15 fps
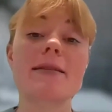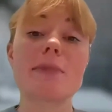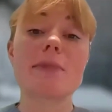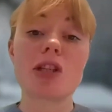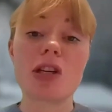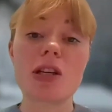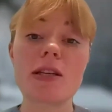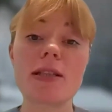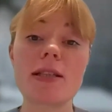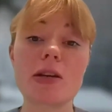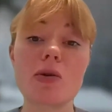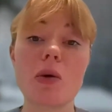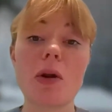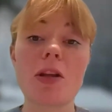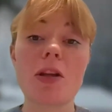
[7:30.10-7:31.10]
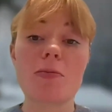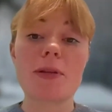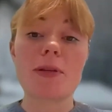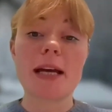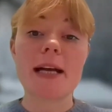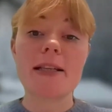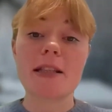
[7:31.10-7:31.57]
emissions in order to
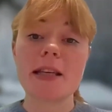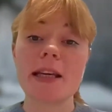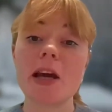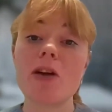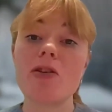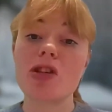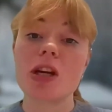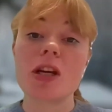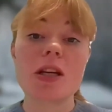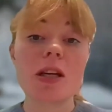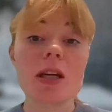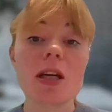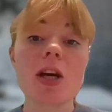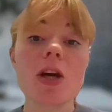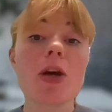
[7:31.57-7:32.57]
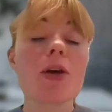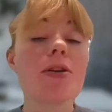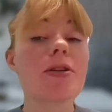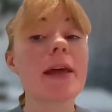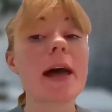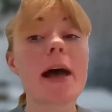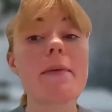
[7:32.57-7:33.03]
protect the ocean.
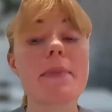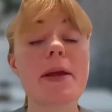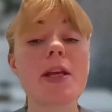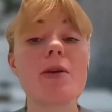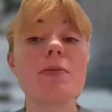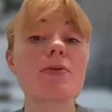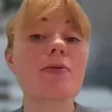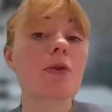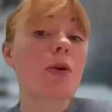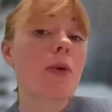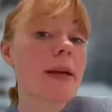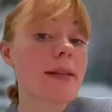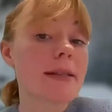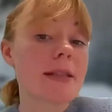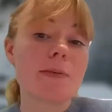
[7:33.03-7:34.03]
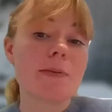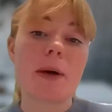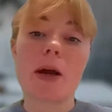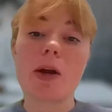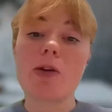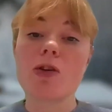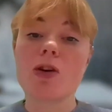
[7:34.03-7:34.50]
So that opinion was requested
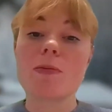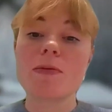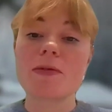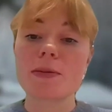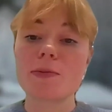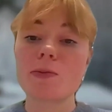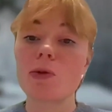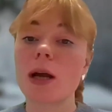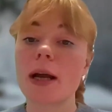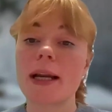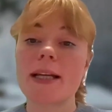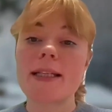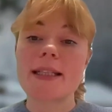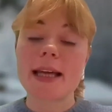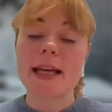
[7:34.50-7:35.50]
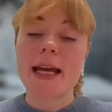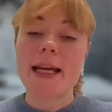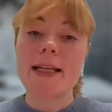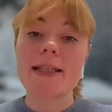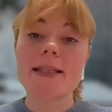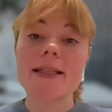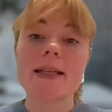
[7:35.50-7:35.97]
by a group of small island
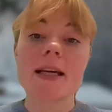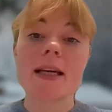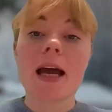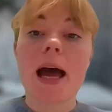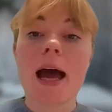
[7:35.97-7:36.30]
states.